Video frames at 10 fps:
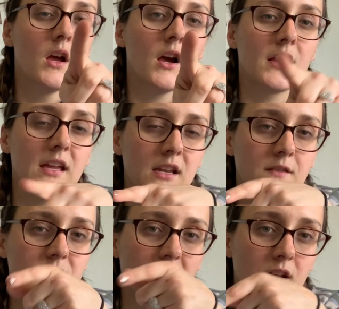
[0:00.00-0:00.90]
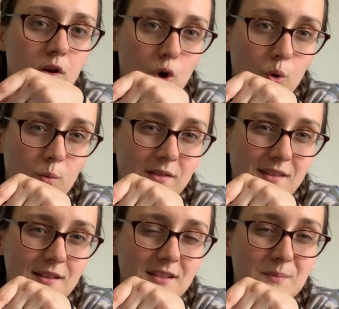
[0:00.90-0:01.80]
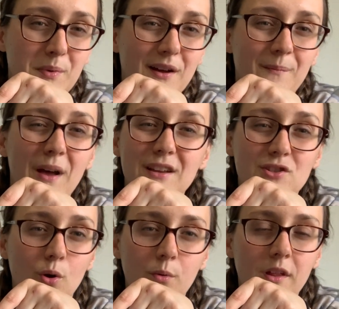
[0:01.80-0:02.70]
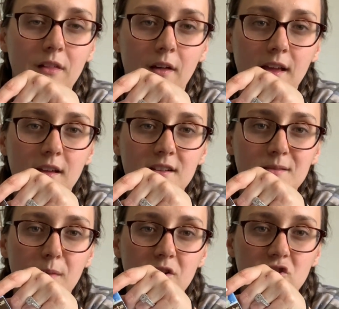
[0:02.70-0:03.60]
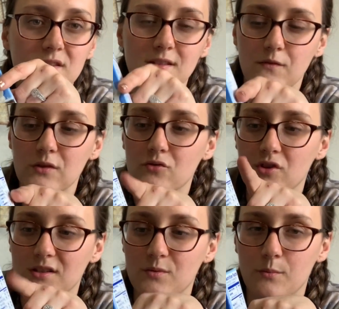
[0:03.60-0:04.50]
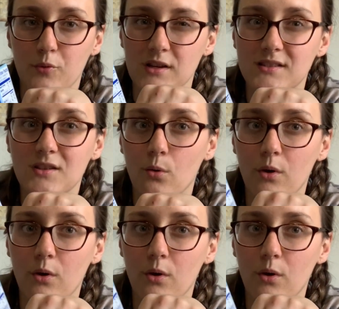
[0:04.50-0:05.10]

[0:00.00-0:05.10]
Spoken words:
a can of Diet Coke with this, but I don't really like it as much as if you just replace the